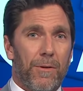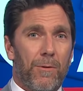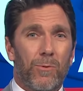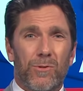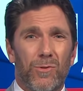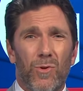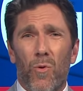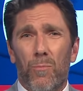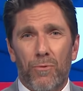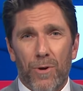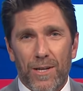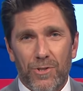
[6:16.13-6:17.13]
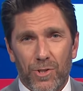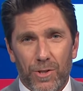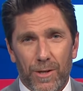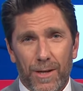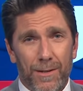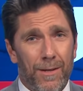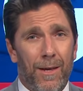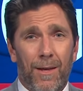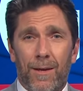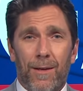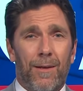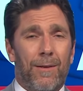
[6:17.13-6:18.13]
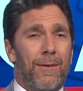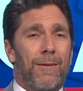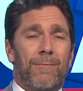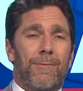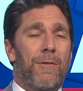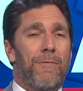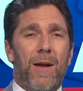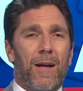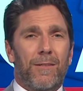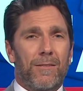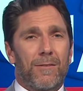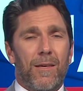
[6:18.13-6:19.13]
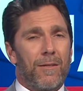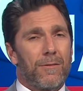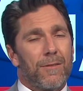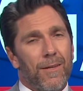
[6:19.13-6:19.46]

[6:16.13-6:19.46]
There was no pressure. And the fact is this,